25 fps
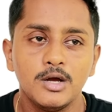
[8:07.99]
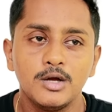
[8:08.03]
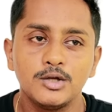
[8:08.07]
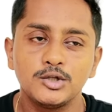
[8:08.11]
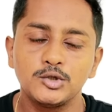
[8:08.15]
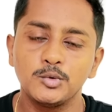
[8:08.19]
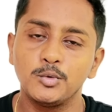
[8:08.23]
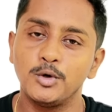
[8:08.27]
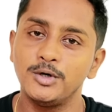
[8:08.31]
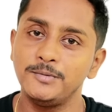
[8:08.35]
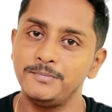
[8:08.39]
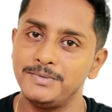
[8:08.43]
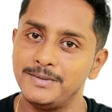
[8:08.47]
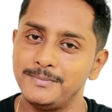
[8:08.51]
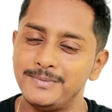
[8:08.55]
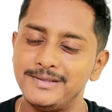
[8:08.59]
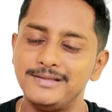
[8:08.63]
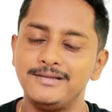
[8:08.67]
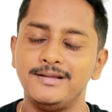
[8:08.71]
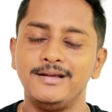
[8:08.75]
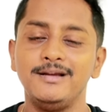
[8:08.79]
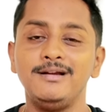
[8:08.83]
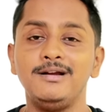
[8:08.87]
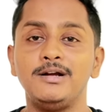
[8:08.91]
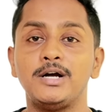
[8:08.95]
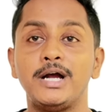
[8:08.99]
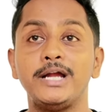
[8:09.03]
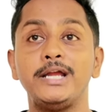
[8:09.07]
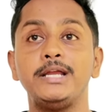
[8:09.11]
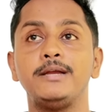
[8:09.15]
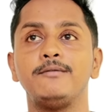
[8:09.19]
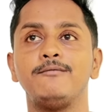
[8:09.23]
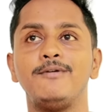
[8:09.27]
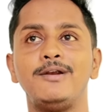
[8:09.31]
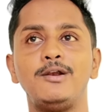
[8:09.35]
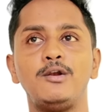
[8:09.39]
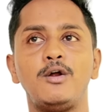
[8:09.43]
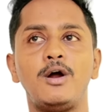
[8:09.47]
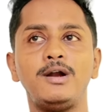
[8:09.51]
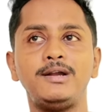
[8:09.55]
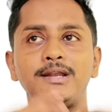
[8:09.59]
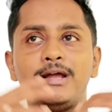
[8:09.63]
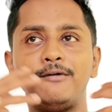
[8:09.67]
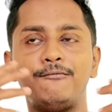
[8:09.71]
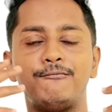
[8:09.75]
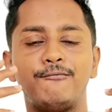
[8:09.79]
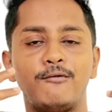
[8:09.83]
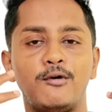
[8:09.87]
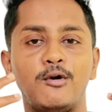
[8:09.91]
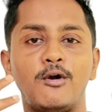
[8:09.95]
So what people think, I will not
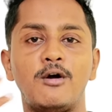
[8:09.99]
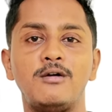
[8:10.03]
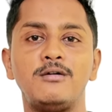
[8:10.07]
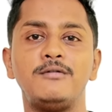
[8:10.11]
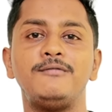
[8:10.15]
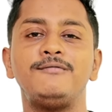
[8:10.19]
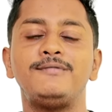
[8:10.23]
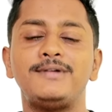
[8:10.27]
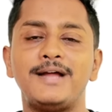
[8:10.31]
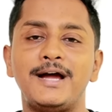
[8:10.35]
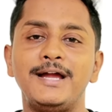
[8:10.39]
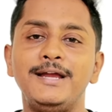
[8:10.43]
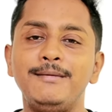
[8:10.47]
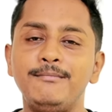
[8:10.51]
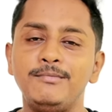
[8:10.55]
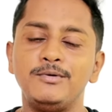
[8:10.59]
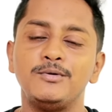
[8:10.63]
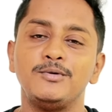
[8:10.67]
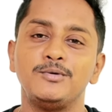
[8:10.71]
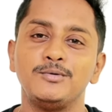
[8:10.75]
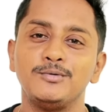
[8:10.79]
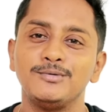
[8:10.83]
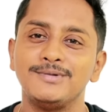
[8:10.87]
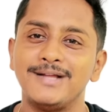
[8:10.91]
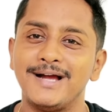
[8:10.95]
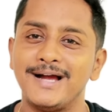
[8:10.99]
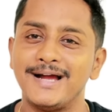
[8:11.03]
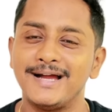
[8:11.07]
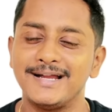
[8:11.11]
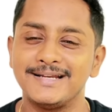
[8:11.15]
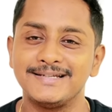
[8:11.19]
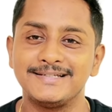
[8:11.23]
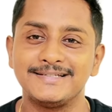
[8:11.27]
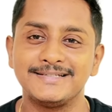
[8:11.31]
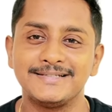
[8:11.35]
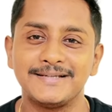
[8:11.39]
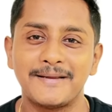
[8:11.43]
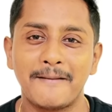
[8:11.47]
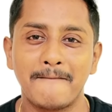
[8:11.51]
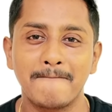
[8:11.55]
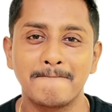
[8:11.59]
have a lot of time to do that.